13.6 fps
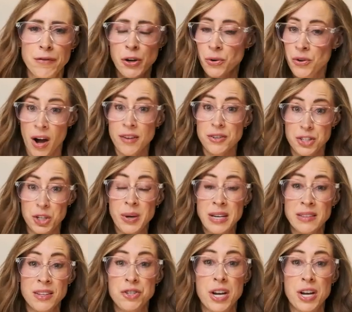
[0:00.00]
If you're not
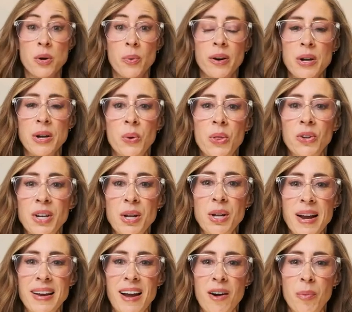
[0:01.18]
doing the January Whole 30
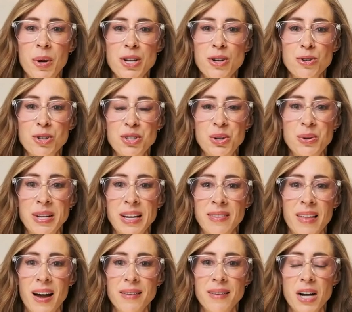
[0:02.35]
right now, but you're just tuning
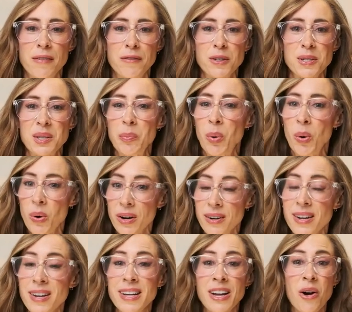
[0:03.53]
in live to offer
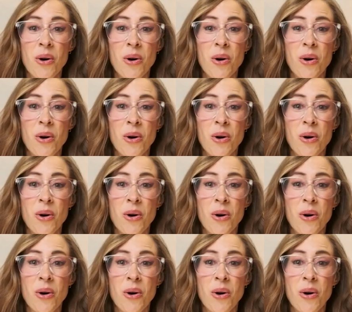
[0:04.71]
support